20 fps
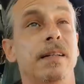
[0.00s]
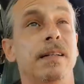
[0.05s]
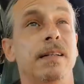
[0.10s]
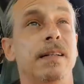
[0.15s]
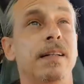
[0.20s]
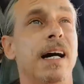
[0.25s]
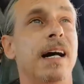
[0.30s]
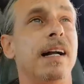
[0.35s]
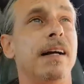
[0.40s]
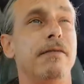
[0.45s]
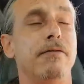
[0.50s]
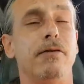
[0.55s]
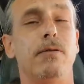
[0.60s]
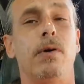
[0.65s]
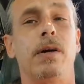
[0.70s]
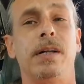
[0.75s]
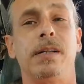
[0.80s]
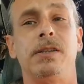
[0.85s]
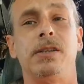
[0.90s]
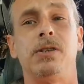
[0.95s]
he he got
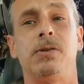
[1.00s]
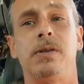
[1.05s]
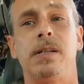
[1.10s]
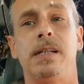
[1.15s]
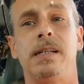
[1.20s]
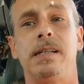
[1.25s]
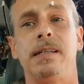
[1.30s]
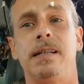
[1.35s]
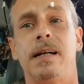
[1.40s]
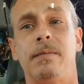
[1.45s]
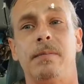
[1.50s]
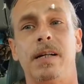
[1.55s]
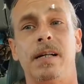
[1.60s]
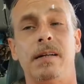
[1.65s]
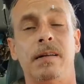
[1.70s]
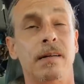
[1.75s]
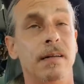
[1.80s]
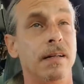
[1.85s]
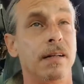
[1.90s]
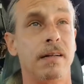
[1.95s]
everyone intrigued. I
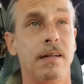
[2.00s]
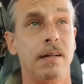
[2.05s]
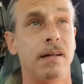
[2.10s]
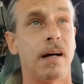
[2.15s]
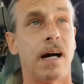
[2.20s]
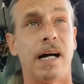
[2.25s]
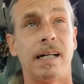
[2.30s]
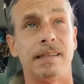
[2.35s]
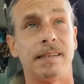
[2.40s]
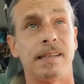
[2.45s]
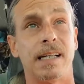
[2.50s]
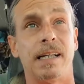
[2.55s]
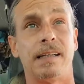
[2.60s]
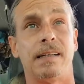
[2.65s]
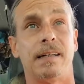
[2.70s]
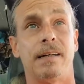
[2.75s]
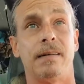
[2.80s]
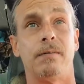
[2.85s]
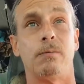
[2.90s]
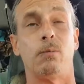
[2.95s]
mean, I
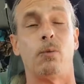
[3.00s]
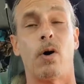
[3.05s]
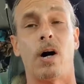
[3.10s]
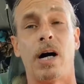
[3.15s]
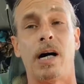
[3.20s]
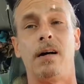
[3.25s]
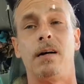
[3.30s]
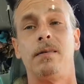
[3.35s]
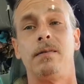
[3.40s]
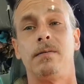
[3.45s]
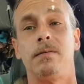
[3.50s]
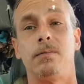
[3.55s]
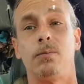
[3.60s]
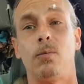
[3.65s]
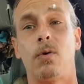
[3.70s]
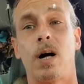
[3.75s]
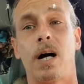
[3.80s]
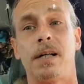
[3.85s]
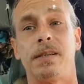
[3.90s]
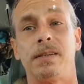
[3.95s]
sat there and
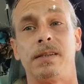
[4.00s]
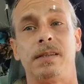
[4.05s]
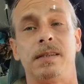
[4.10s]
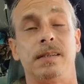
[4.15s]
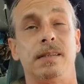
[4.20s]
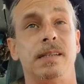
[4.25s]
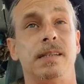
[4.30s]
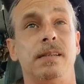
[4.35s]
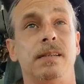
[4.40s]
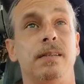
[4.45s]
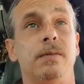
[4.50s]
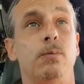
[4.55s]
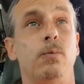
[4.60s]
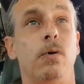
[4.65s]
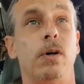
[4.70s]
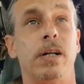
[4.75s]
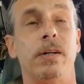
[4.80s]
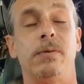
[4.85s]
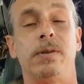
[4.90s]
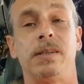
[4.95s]
watched to see
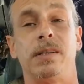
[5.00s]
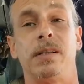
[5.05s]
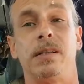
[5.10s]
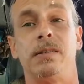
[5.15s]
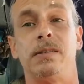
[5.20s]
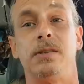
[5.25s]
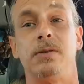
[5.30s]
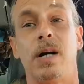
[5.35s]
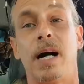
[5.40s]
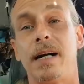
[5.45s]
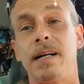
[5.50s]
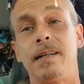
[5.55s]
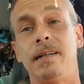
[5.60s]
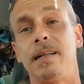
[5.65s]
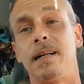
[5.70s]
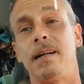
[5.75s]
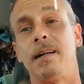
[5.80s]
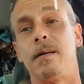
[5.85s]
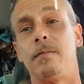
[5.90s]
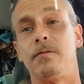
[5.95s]
what he was going to do. I
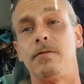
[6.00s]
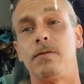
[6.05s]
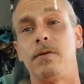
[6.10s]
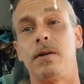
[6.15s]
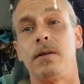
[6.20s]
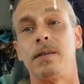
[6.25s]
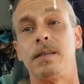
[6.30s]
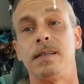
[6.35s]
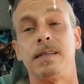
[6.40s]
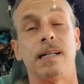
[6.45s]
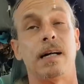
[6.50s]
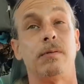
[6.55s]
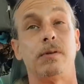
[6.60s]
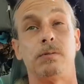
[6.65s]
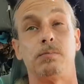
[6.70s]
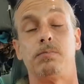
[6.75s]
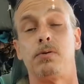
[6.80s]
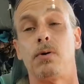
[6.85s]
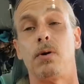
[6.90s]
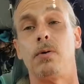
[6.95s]
didn't get up front because I
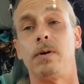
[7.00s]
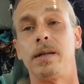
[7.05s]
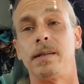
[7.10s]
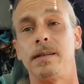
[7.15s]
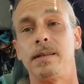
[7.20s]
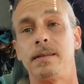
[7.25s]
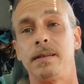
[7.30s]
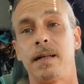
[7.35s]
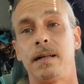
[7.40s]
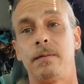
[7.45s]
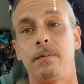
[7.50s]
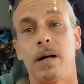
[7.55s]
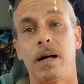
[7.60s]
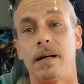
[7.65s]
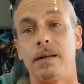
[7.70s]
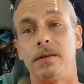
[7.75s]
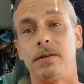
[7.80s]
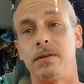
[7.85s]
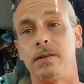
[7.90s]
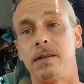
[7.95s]
was broke at the time.
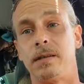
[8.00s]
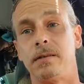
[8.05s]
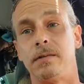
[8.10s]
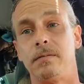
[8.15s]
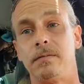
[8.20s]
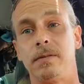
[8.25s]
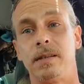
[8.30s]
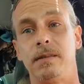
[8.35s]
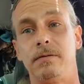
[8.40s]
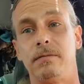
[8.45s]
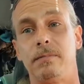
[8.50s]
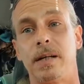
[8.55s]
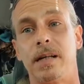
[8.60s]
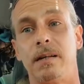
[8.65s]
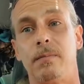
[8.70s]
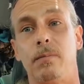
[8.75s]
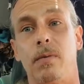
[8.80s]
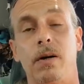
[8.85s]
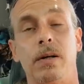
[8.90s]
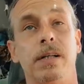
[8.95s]
I couldn't give him
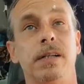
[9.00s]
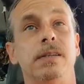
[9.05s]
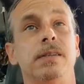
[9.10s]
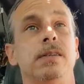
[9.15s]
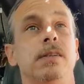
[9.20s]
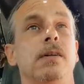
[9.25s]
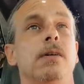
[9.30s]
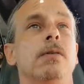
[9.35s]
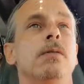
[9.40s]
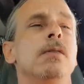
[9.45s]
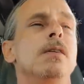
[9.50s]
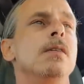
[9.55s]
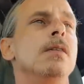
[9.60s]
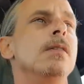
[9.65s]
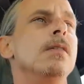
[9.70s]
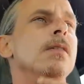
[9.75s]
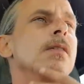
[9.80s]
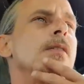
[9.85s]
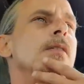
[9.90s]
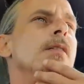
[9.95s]
any money, so
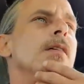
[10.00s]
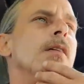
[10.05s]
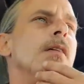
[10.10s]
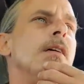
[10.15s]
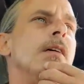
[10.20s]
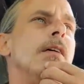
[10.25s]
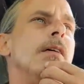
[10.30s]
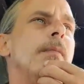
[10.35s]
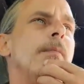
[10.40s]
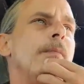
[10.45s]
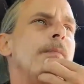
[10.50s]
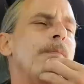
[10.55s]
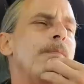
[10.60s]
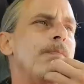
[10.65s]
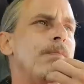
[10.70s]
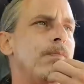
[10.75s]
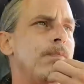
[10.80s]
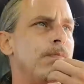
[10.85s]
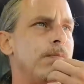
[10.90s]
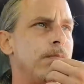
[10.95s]
um,
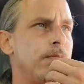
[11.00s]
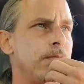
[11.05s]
